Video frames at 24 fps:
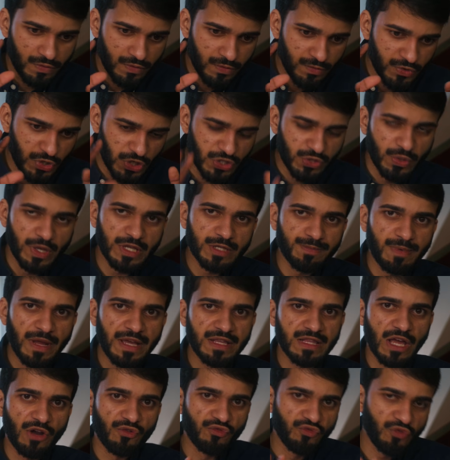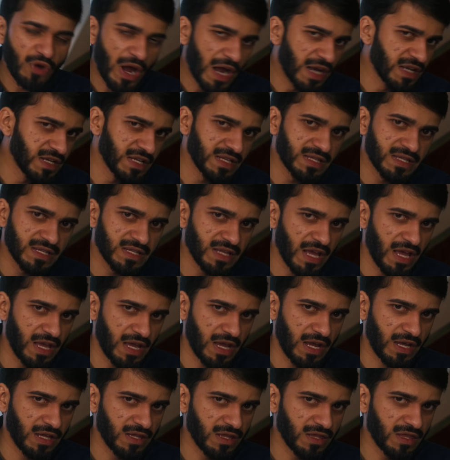just to explain that, Rand is
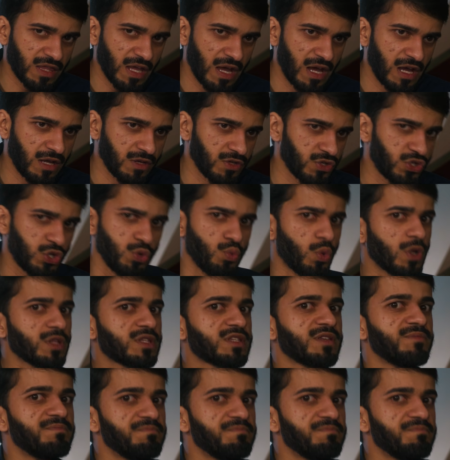saying that she wants a